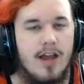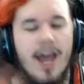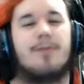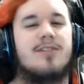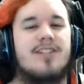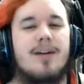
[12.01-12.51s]

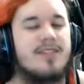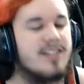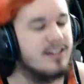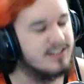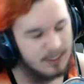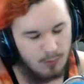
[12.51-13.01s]
Hey, what's up? It's
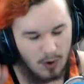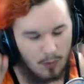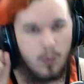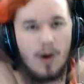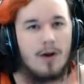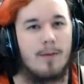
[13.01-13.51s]
Aaron Say
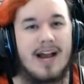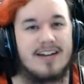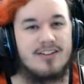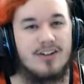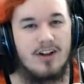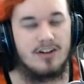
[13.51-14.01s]
What? Welcome
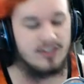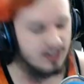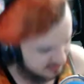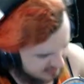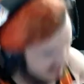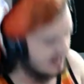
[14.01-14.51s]
back to The Long
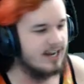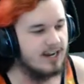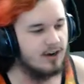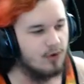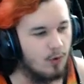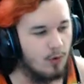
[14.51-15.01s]
Dark. Get out of
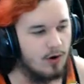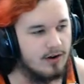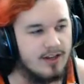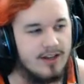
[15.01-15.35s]
here, Cord.